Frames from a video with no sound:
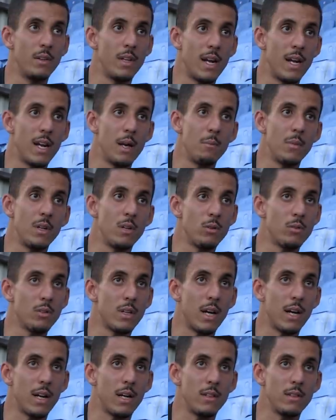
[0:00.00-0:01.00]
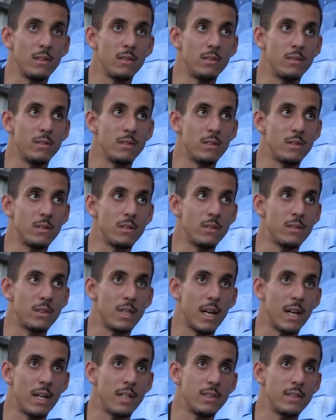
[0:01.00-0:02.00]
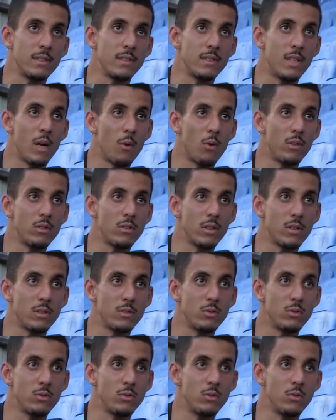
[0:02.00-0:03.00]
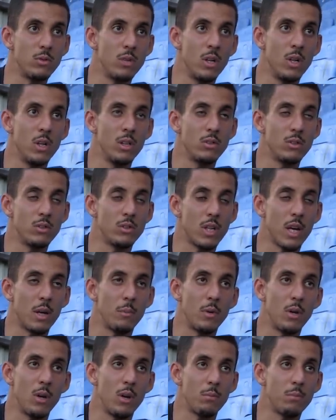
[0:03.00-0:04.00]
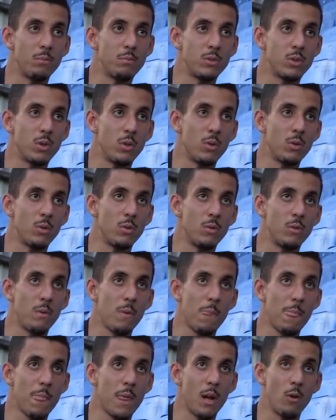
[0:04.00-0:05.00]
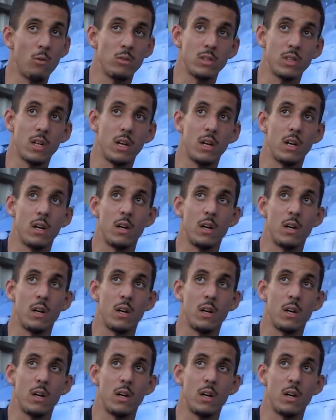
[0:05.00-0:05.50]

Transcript: they let me know that they wanted to sign me up. So it was